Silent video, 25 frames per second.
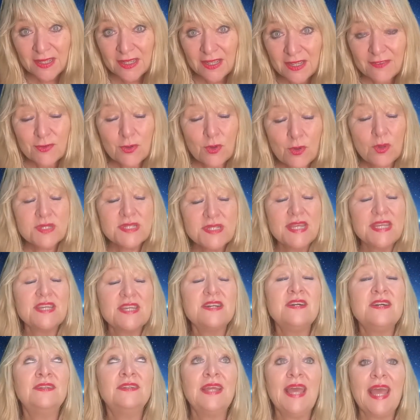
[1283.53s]
Of course they
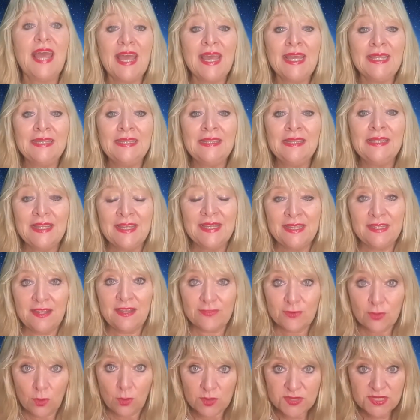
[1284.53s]
can't handle it.
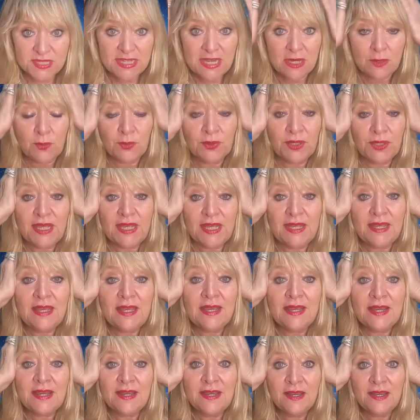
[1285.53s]
Of course they don't want to
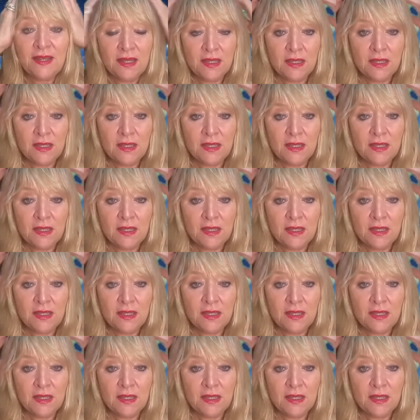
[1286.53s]
hear,